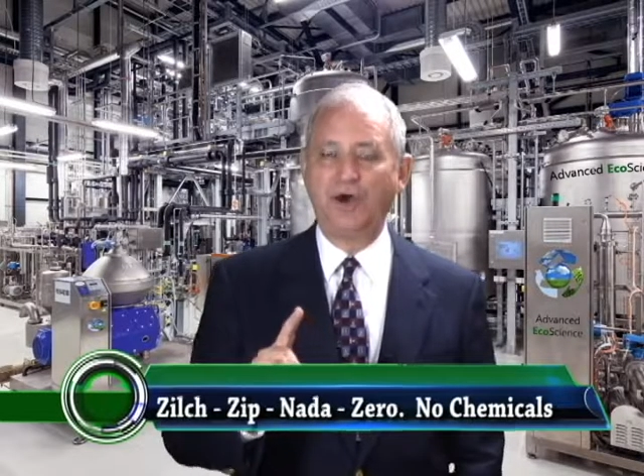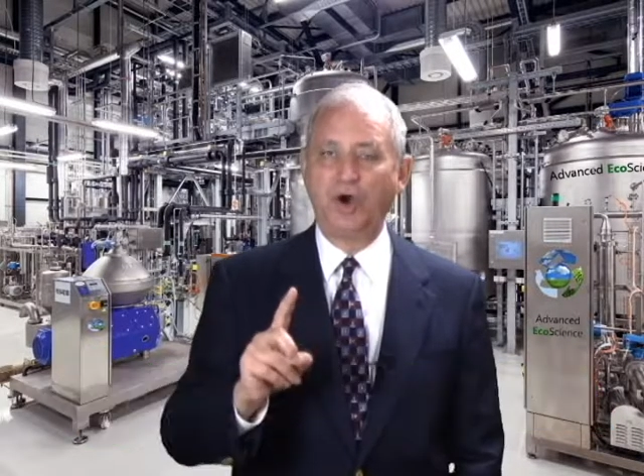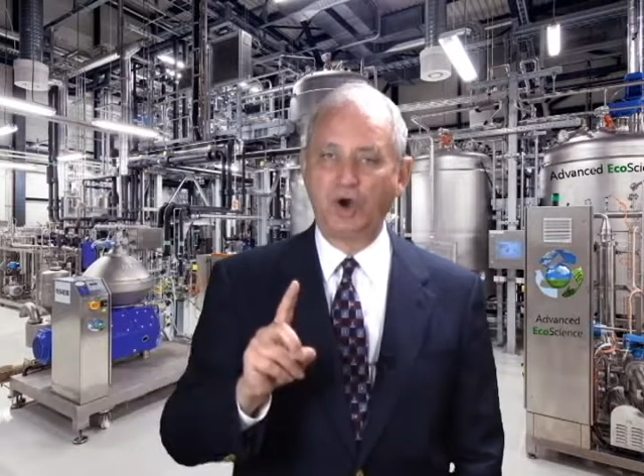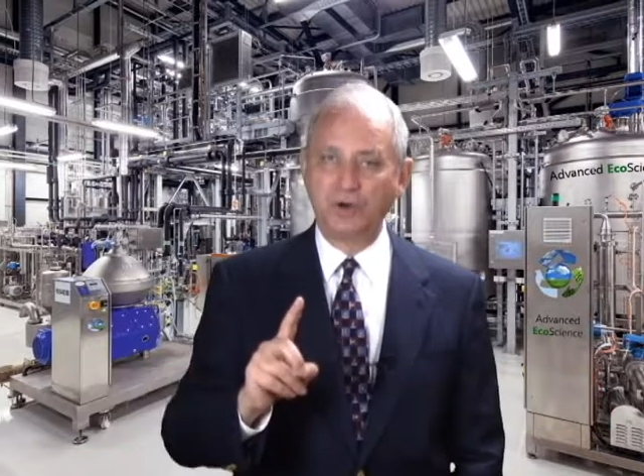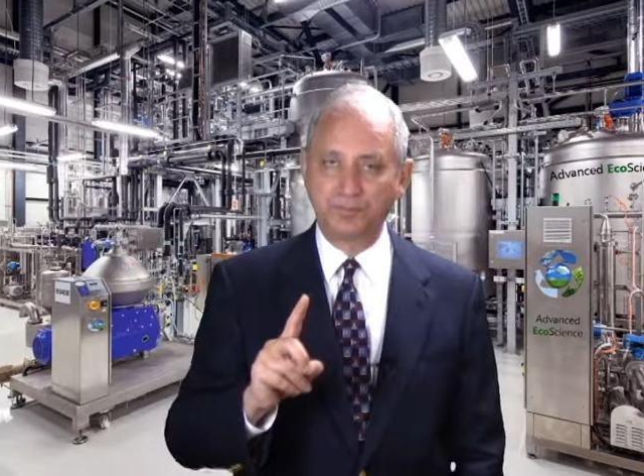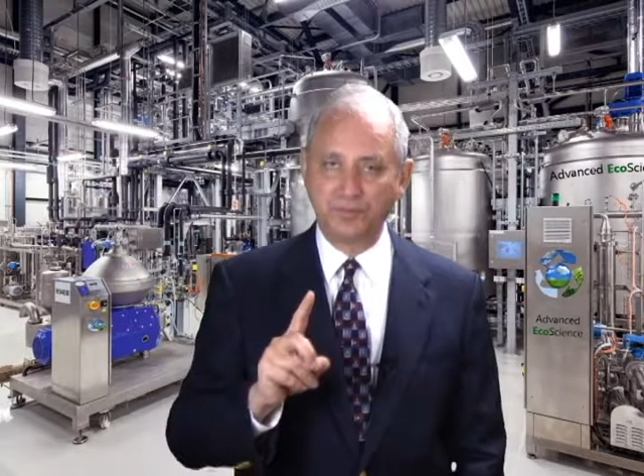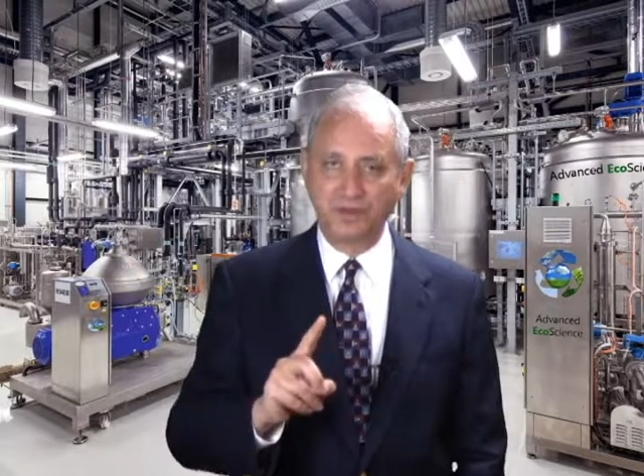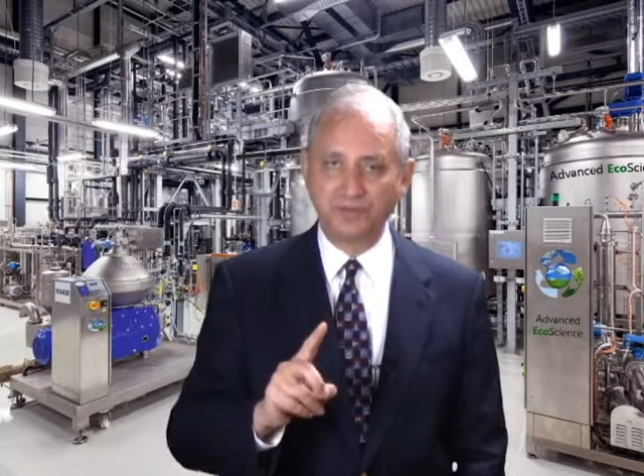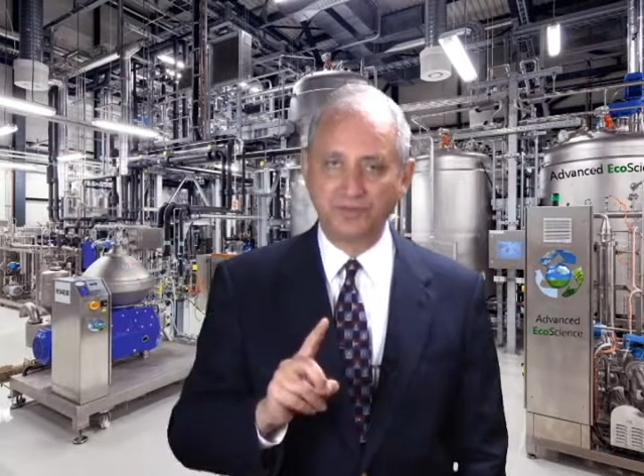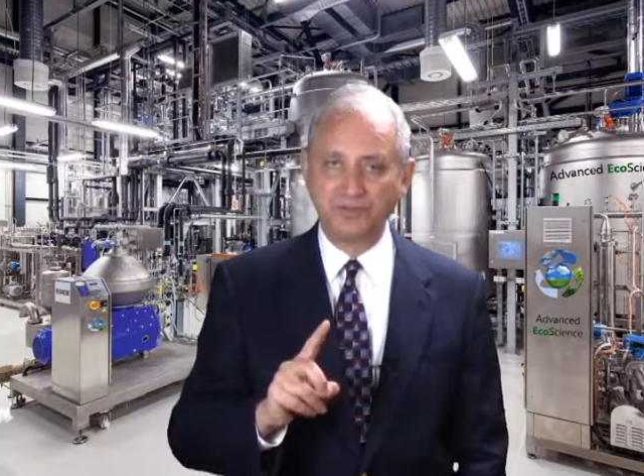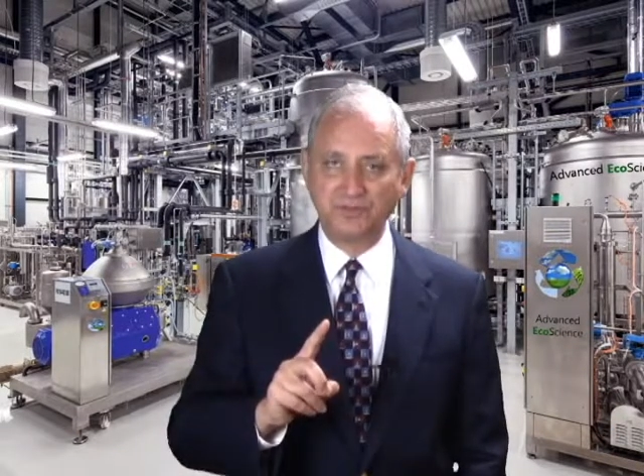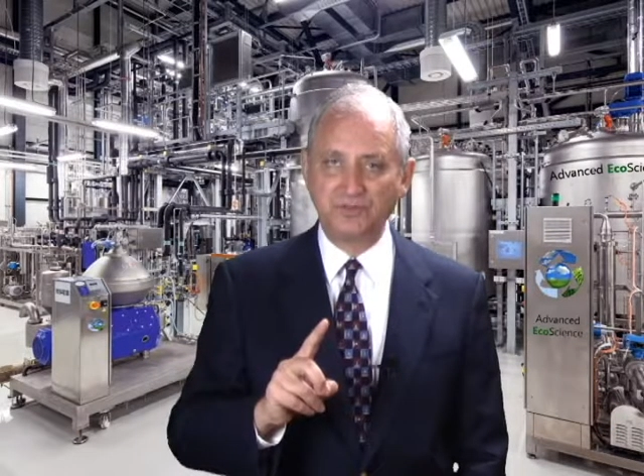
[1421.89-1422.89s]
our
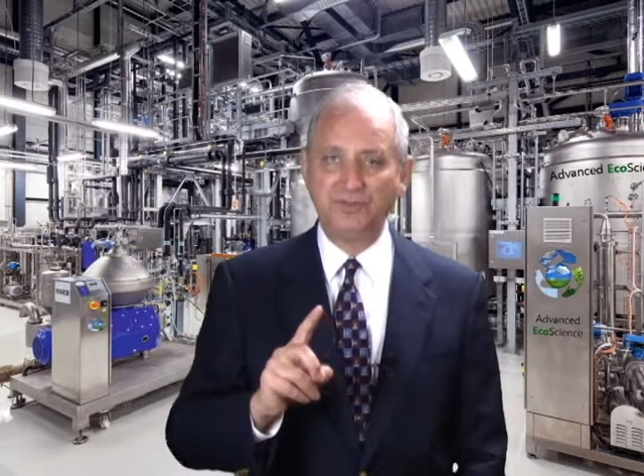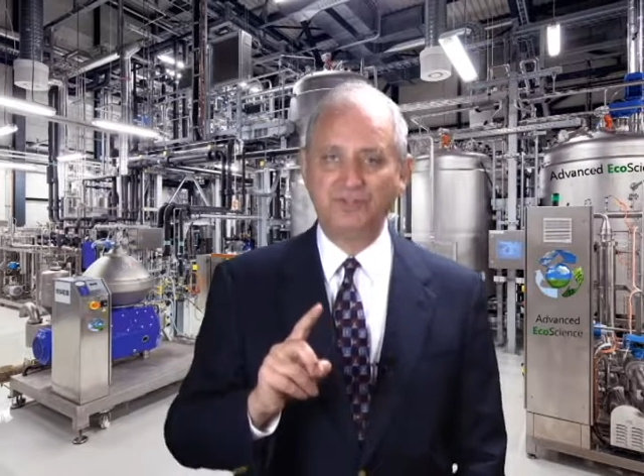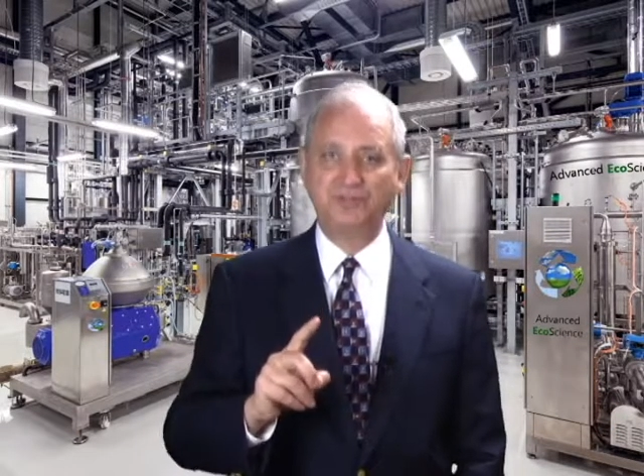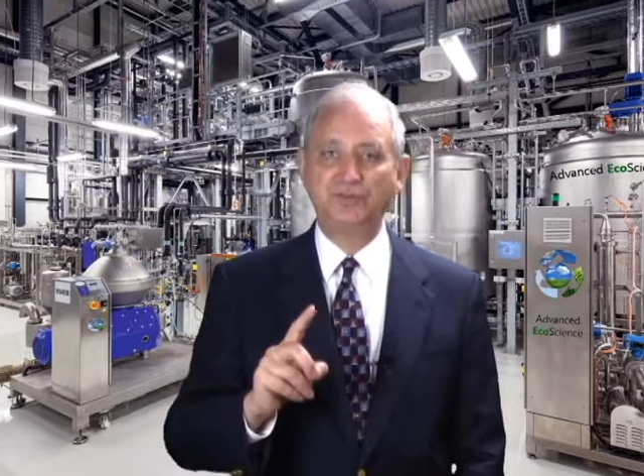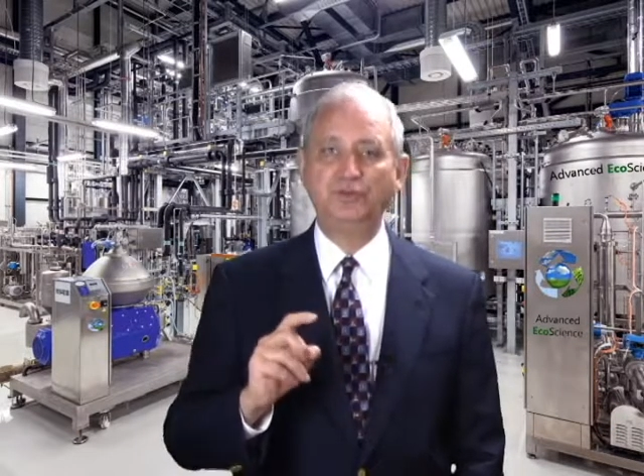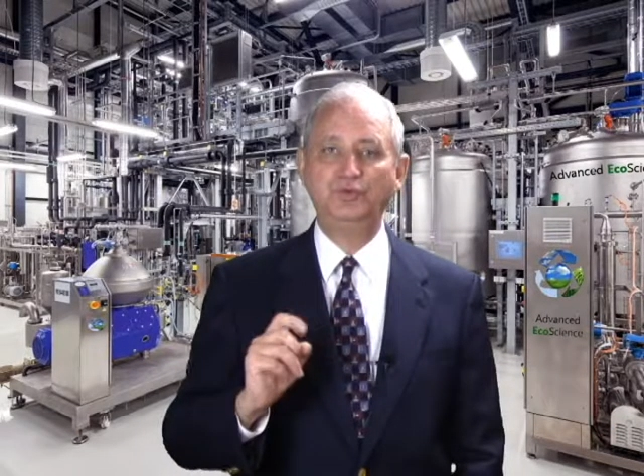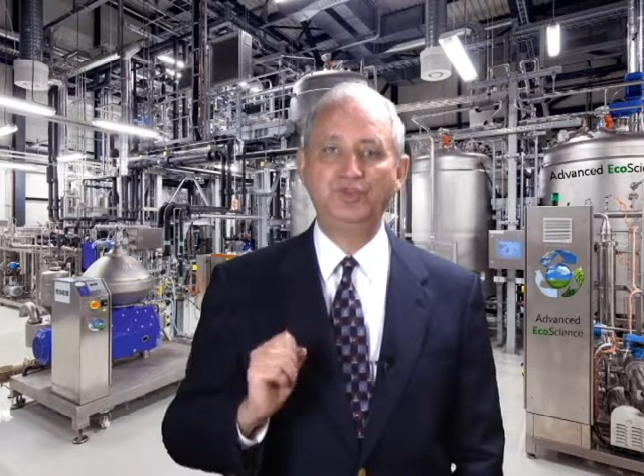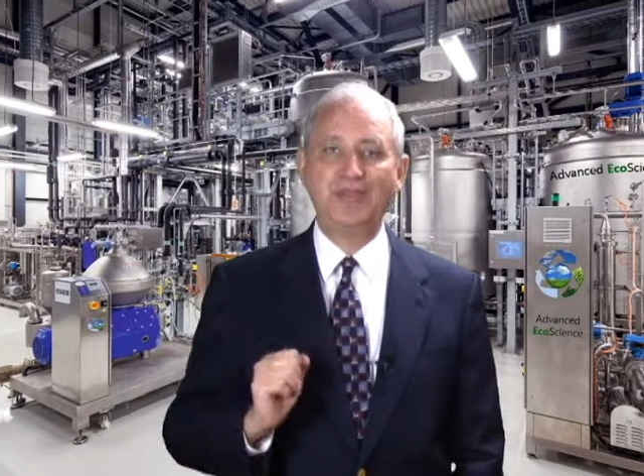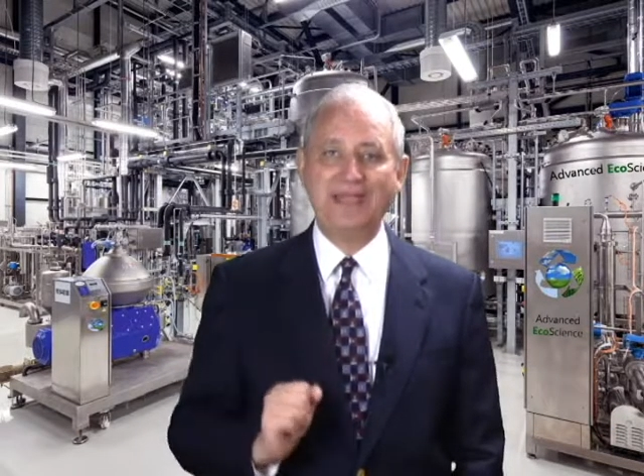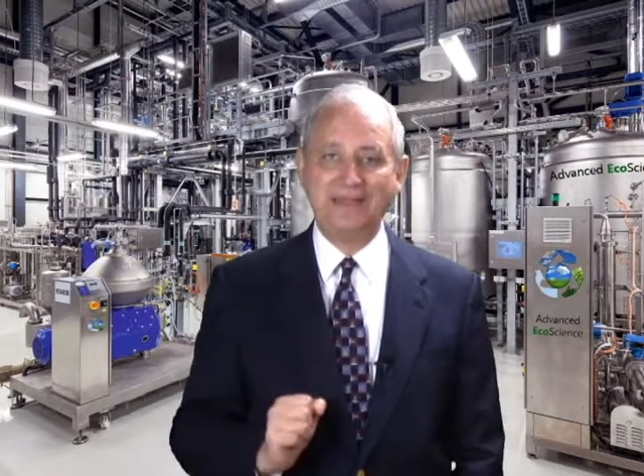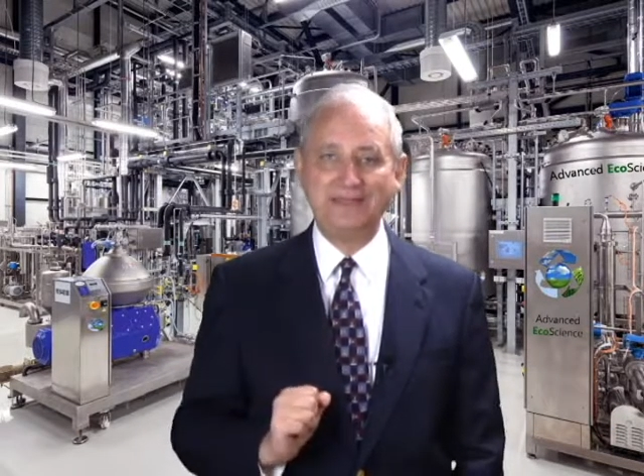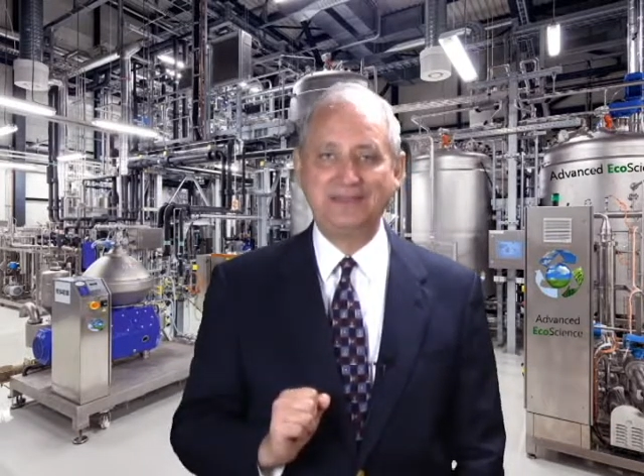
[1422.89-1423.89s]
process doesn't use
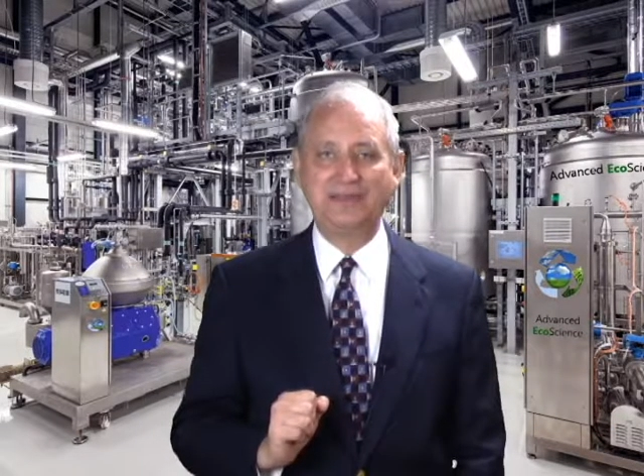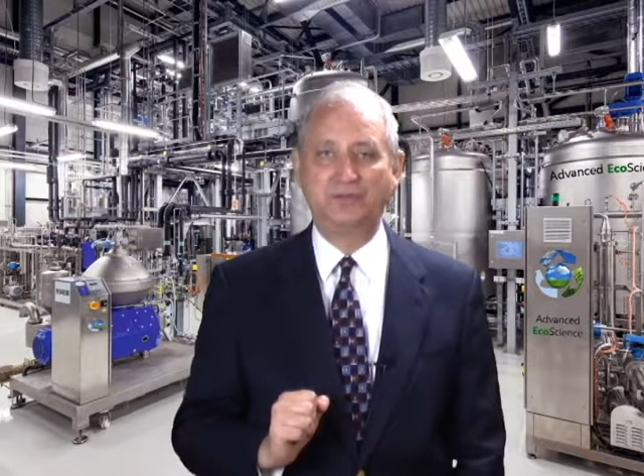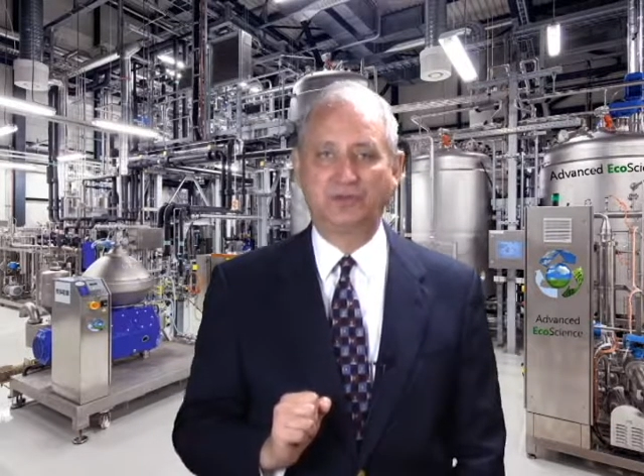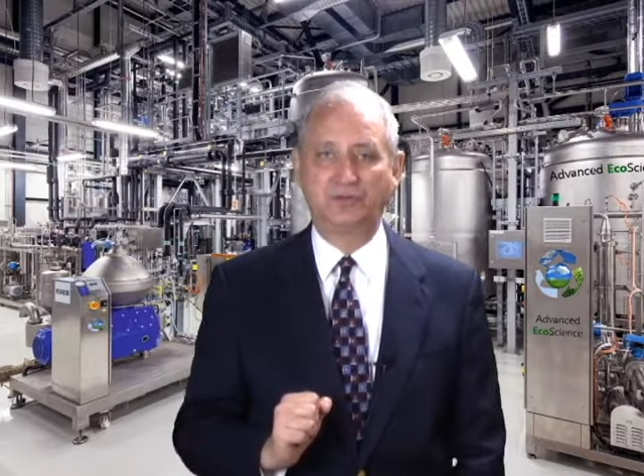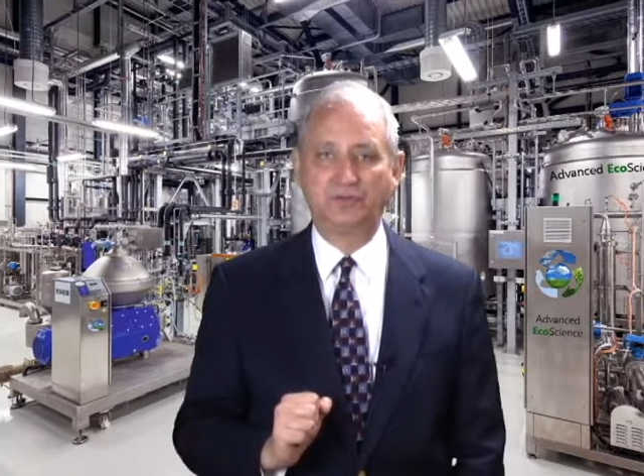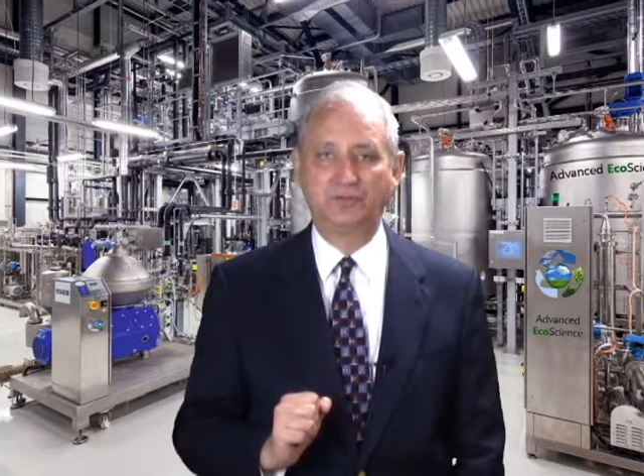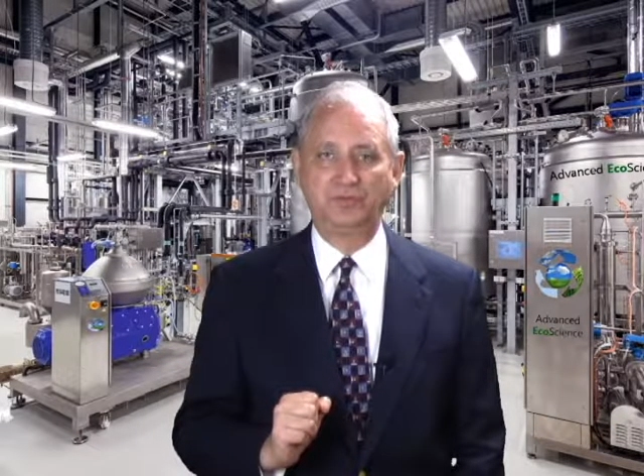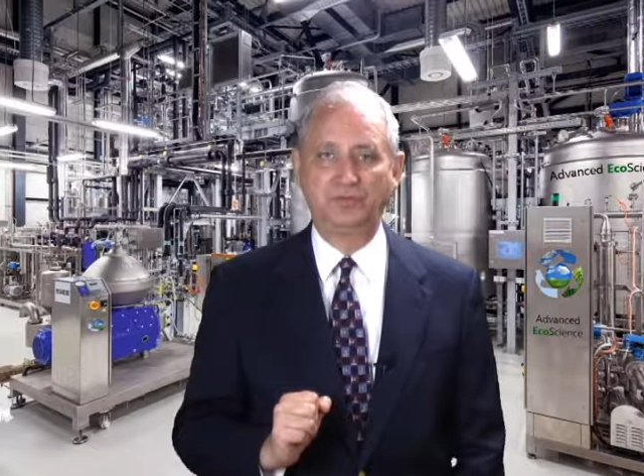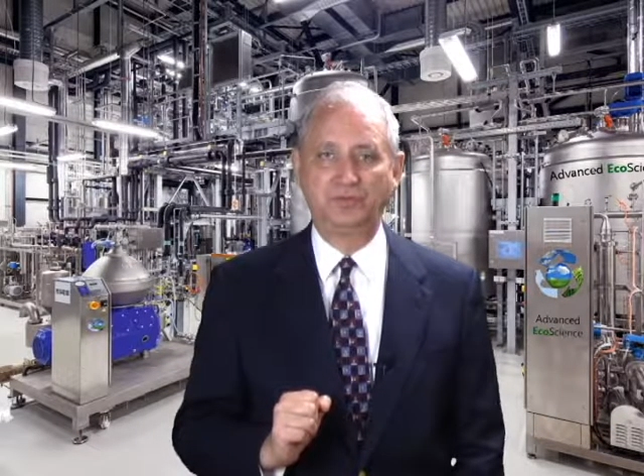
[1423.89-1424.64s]
any chemicals.